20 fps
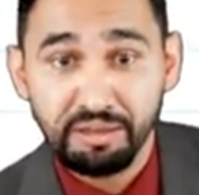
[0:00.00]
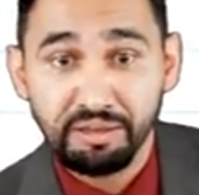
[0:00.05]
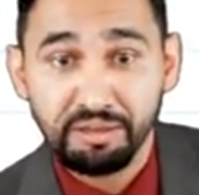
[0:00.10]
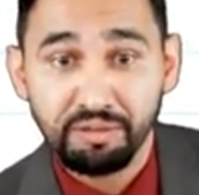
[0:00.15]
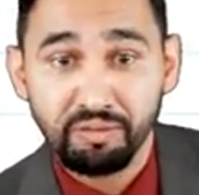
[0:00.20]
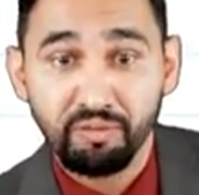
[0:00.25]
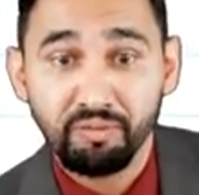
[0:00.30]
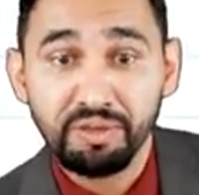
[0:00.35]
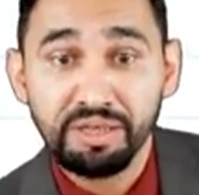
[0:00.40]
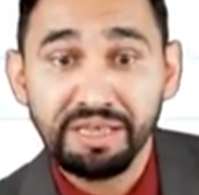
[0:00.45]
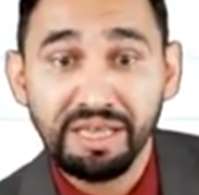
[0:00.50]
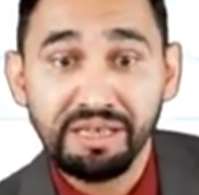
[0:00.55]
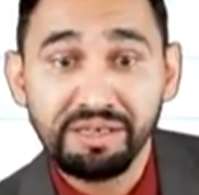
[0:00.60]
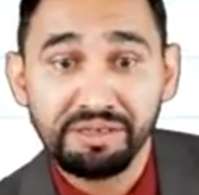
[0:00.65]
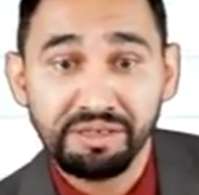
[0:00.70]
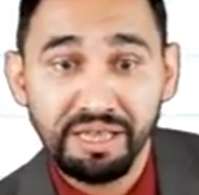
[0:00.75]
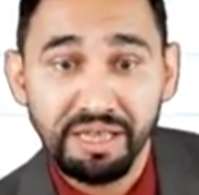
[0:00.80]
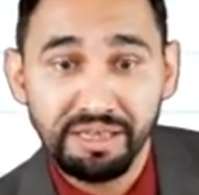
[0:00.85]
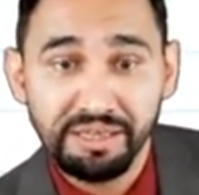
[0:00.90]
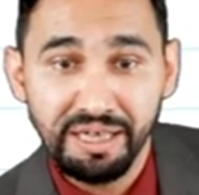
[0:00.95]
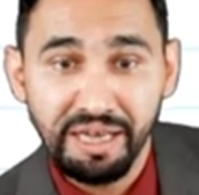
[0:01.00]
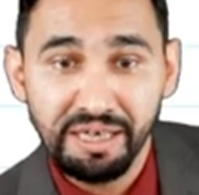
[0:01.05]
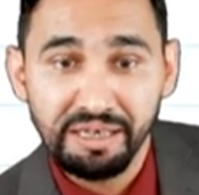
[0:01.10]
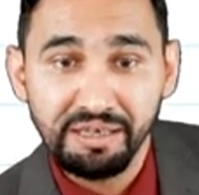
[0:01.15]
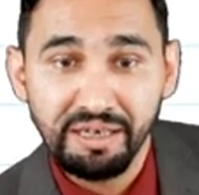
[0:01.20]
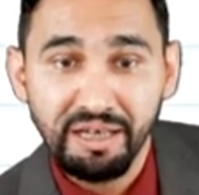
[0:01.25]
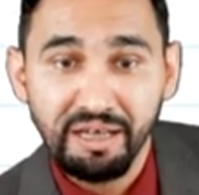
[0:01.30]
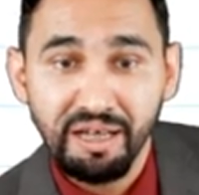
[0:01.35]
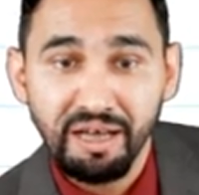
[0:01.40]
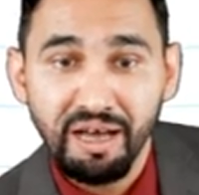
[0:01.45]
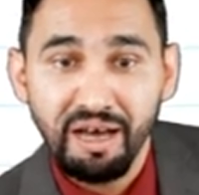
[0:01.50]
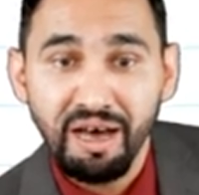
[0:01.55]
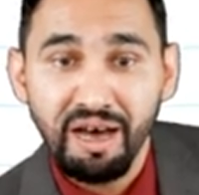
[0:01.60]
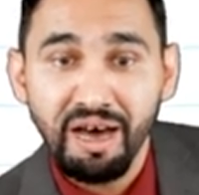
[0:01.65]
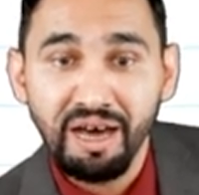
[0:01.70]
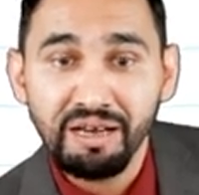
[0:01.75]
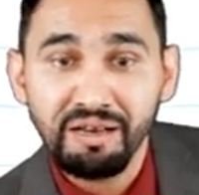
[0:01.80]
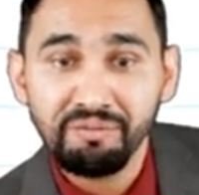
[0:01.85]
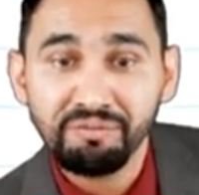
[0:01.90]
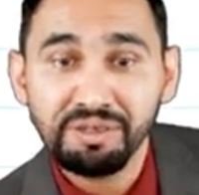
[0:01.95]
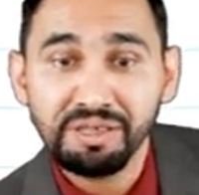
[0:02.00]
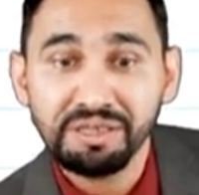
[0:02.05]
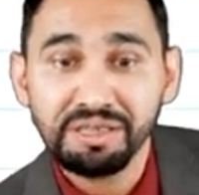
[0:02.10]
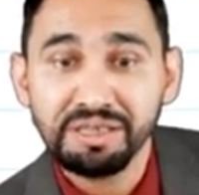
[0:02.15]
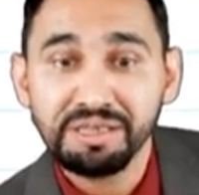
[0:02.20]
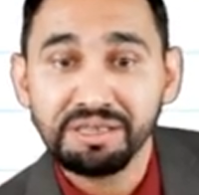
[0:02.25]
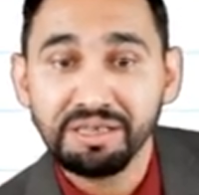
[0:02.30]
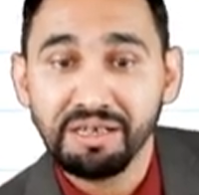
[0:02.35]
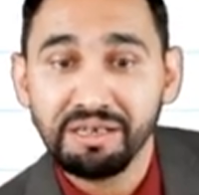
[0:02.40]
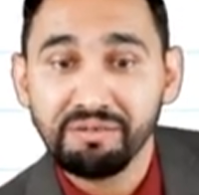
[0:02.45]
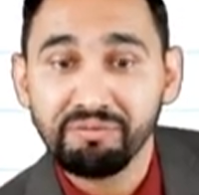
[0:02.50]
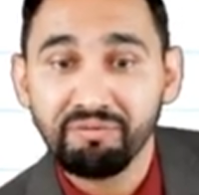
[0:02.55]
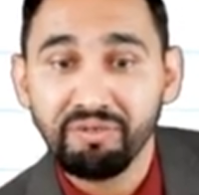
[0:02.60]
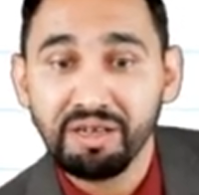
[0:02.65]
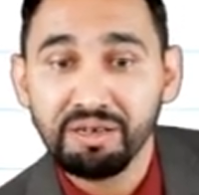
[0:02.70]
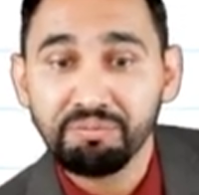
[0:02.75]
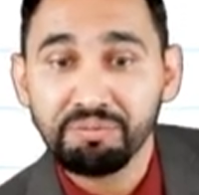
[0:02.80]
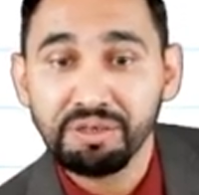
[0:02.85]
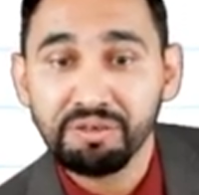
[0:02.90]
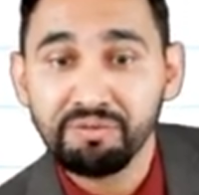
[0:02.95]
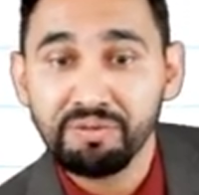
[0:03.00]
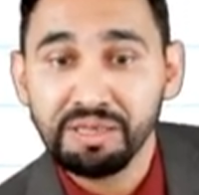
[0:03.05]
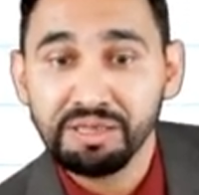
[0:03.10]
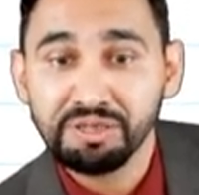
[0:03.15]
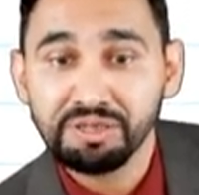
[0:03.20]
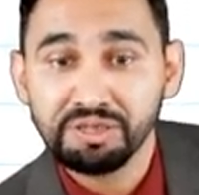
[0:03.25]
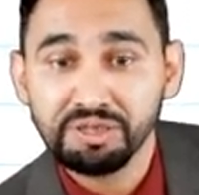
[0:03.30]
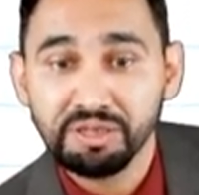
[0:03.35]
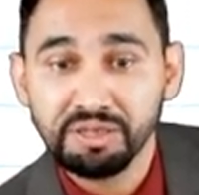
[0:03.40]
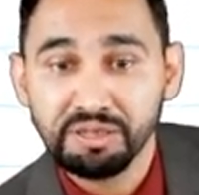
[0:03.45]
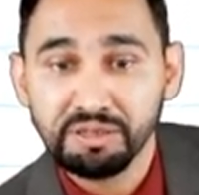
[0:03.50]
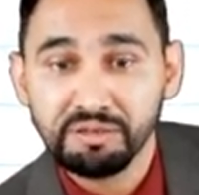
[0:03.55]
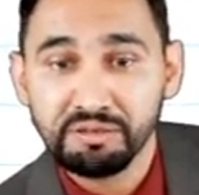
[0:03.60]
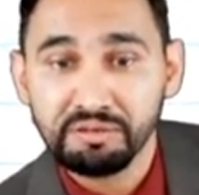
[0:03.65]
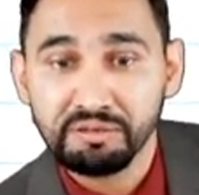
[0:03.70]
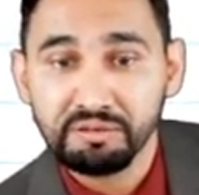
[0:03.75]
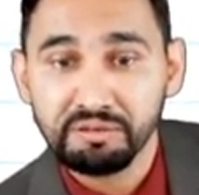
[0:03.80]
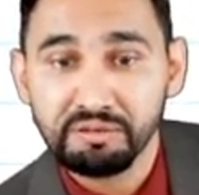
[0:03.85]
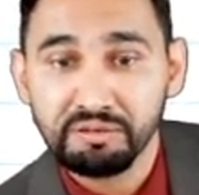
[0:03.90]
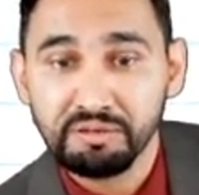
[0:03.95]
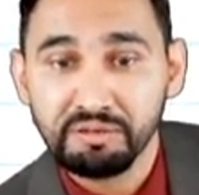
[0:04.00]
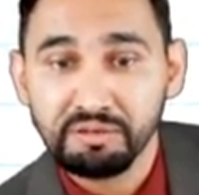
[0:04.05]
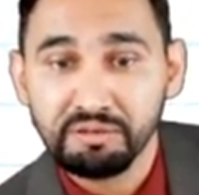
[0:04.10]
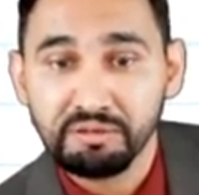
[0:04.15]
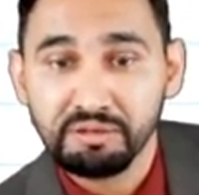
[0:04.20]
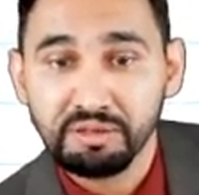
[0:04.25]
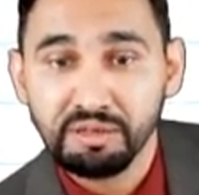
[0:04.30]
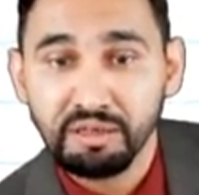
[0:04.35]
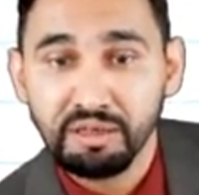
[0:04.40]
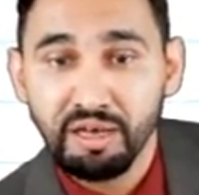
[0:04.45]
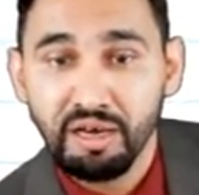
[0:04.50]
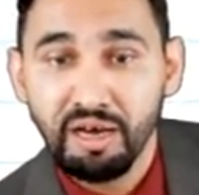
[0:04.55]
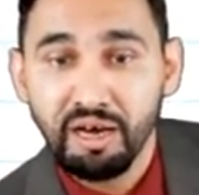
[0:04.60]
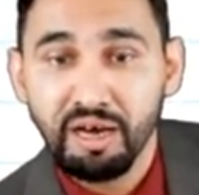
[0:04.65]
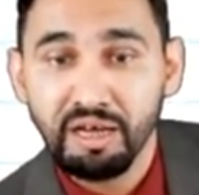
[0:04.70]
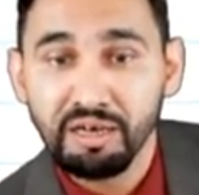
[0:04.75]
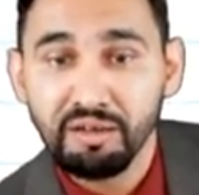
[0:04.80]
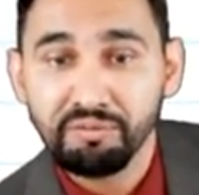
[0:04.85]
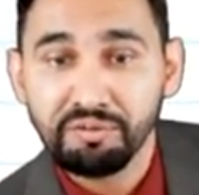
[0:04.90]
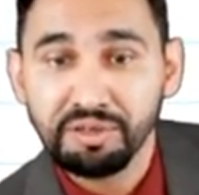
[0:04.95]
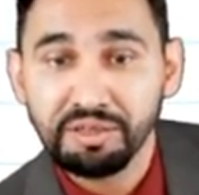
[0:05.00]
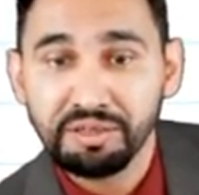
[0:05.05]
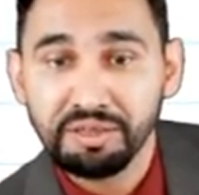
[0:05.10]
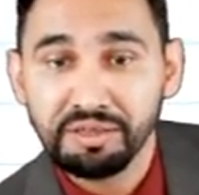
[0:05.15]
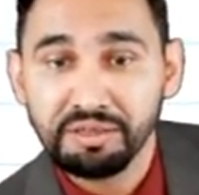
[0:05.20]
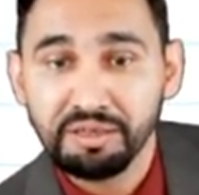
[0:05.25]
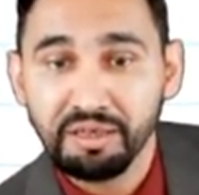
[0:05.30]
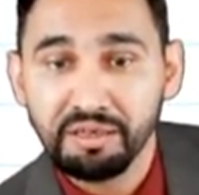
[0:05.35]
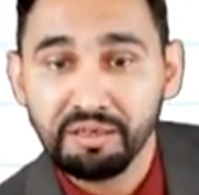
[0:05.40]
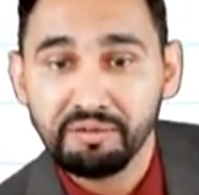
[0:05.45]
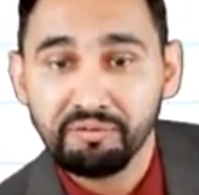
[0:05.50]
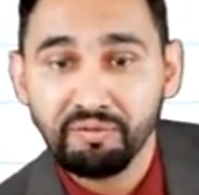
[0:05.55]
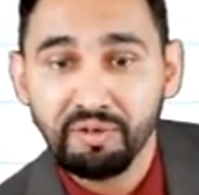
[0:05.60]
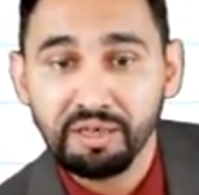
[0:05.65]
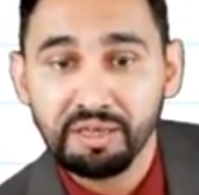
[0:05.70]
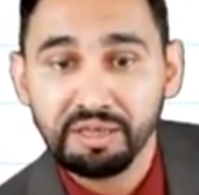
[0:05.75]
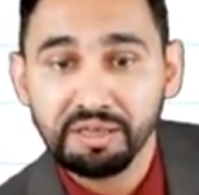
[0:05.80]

So we can say that all of this is done for prevention. All of this is done for